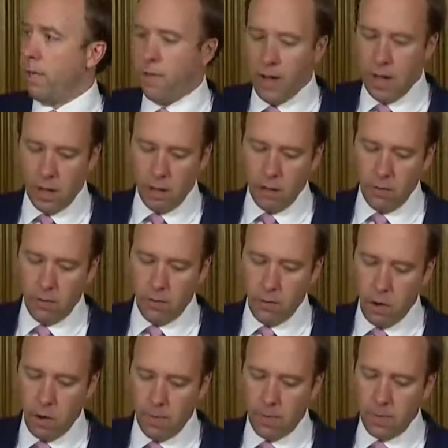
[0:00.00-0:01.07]
fell
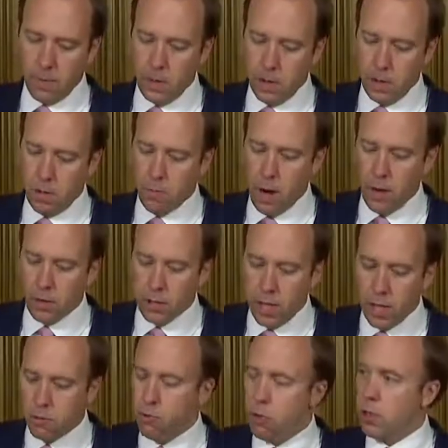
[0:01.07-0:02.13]
from around
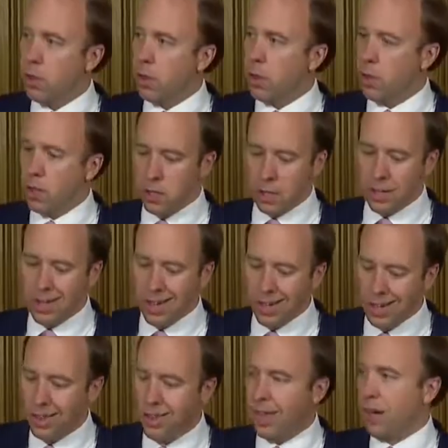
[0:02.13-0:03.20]

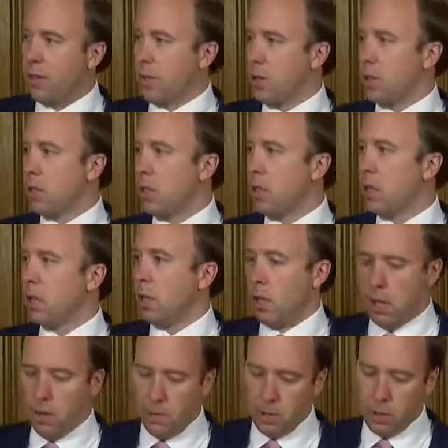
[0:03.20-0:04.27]
139,000
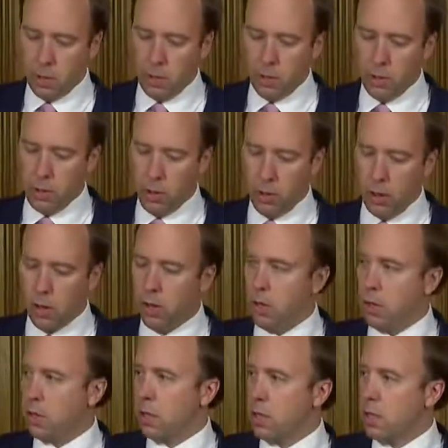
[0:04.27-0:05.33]
between the
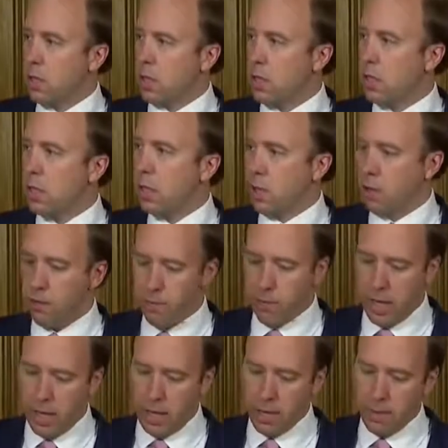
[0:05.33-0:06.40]
3rd and 16th of
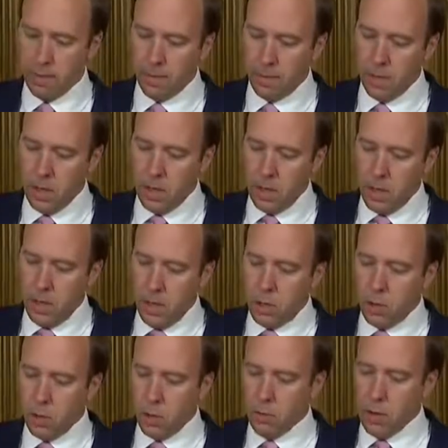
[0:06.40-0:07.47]
May
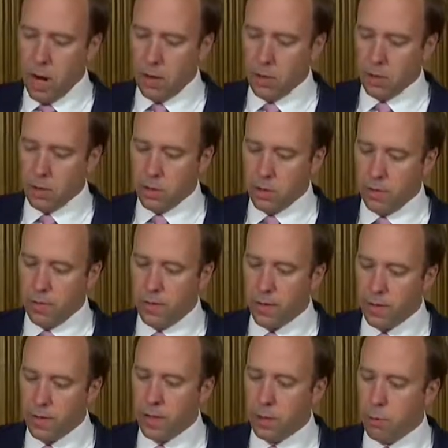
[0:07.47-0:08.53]
to around
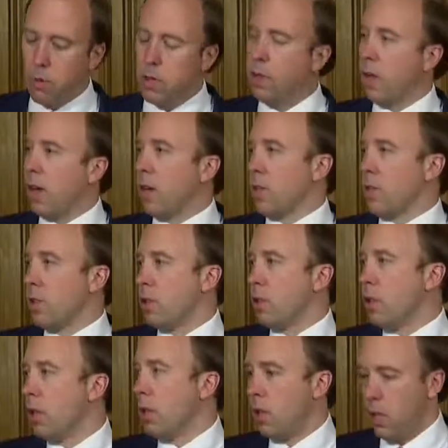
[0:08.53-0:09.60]

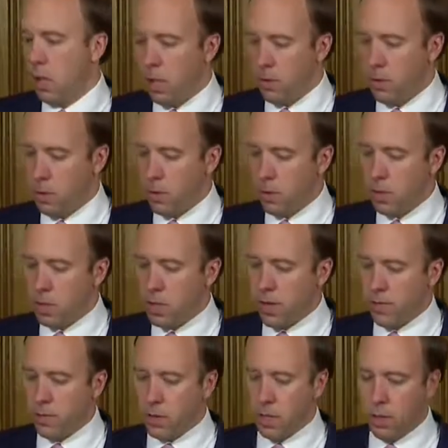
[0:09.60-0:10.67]
53,000 between the
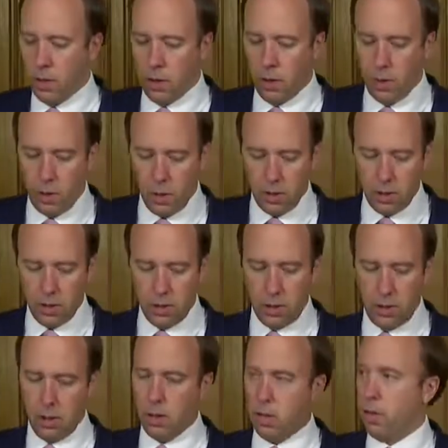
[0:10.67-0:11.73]
17th and
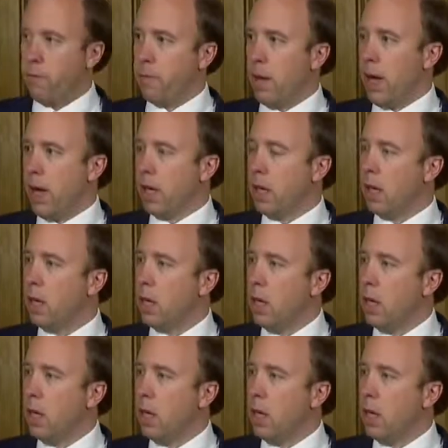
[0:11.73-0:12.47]
30th of May.